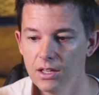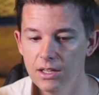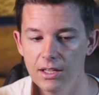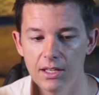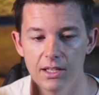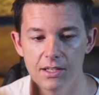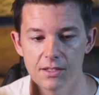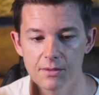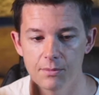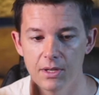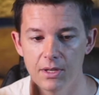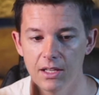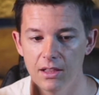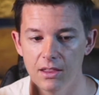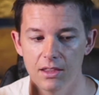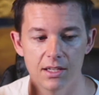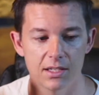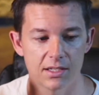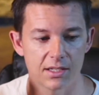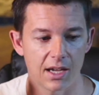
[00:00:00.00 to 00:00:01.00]
It has made
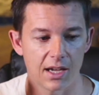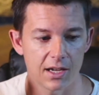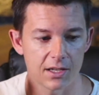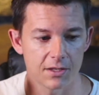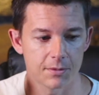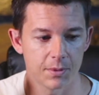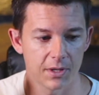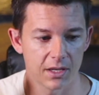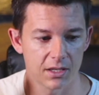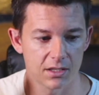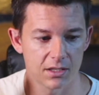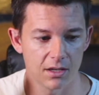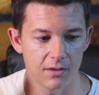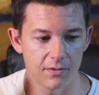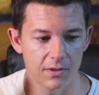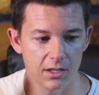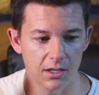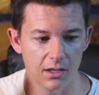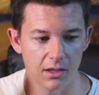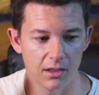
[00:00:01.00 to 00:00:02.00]
this aspect of it,